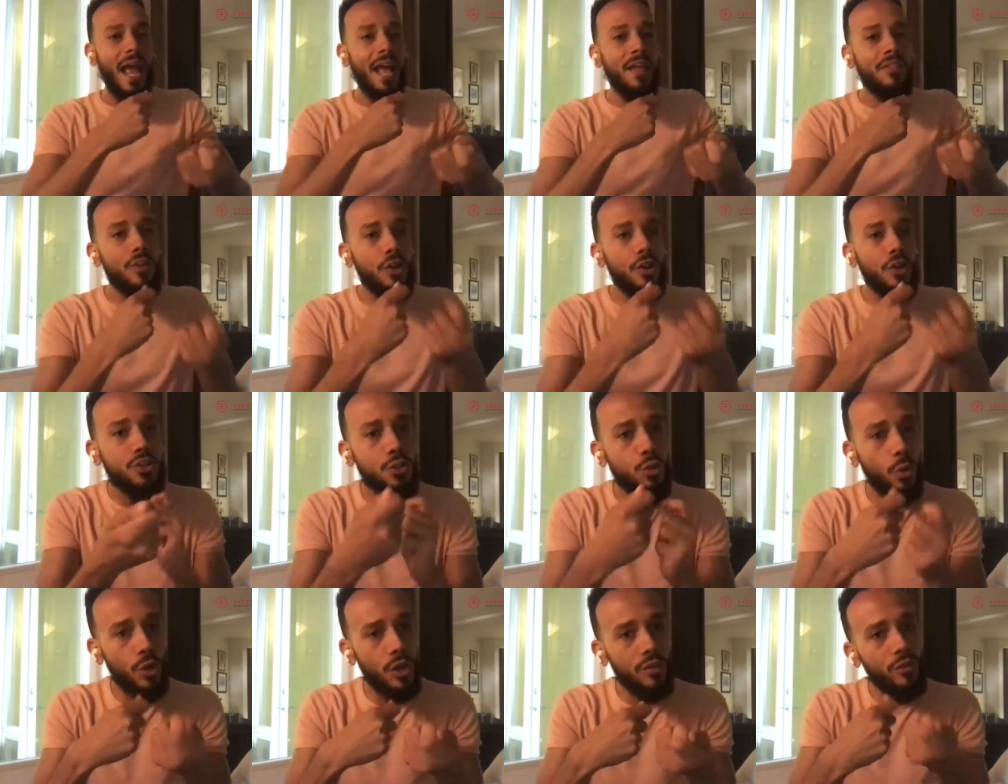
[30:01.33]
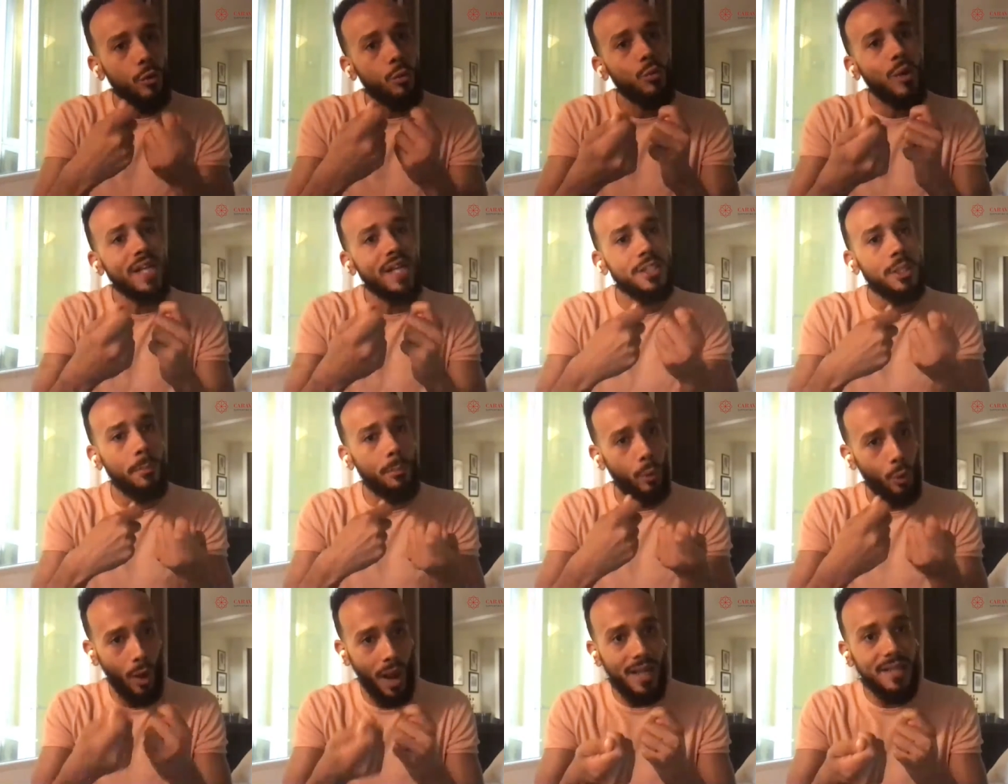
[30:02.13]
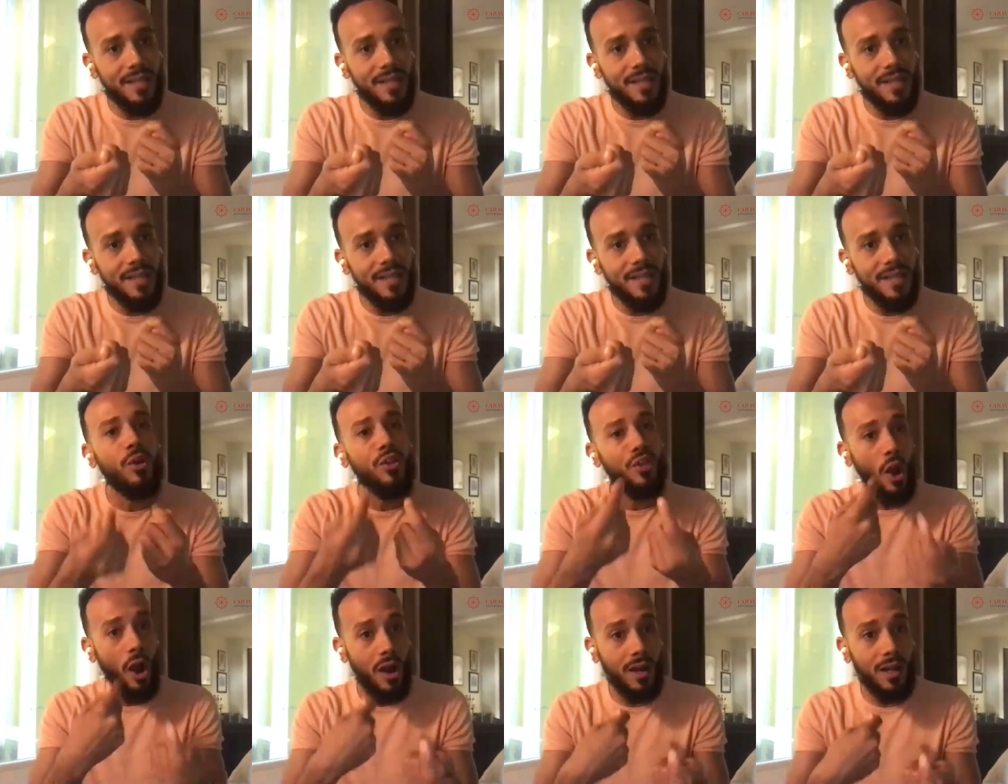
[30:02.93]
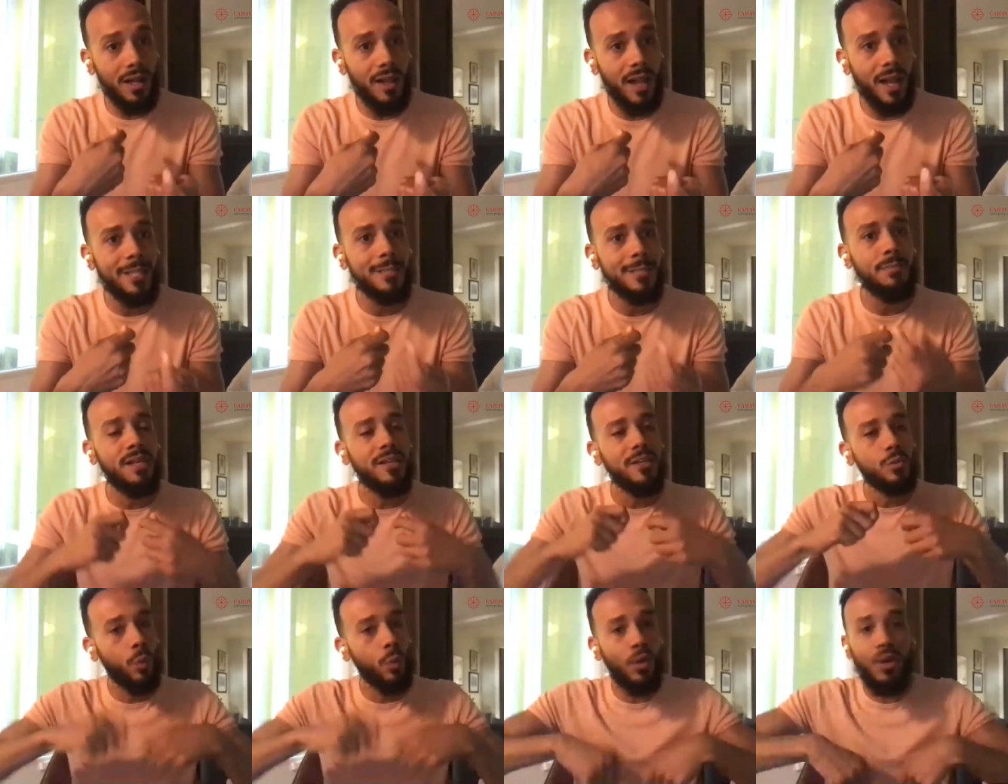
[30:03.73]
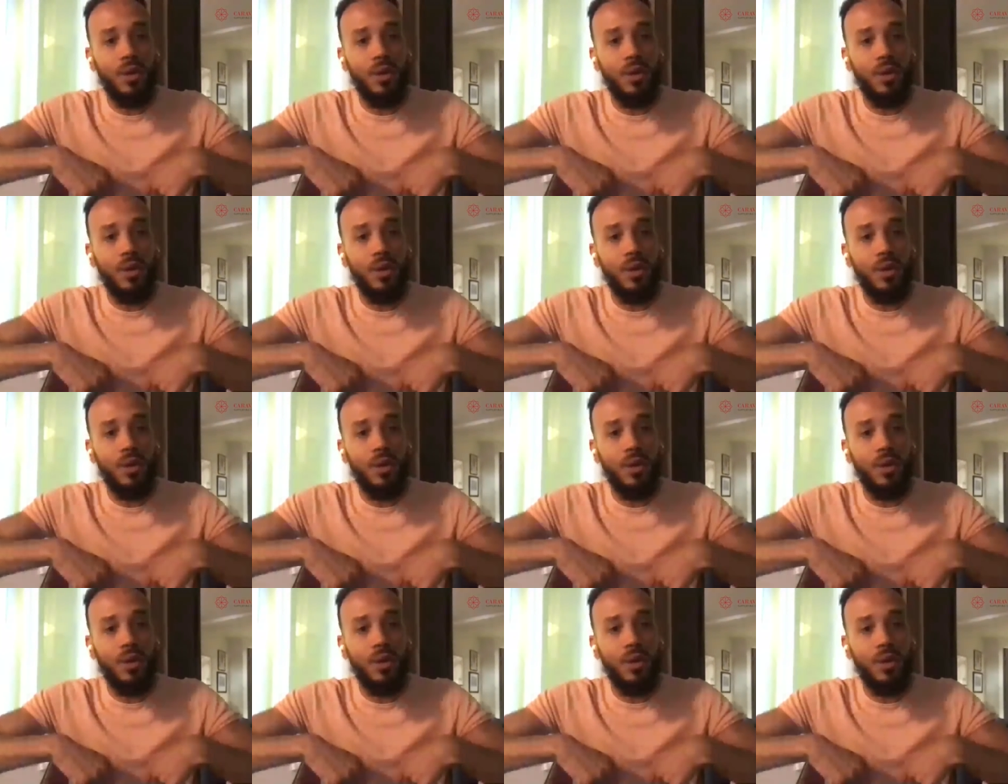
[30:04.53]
And there's sort of a reciprocity with our clients, because we're not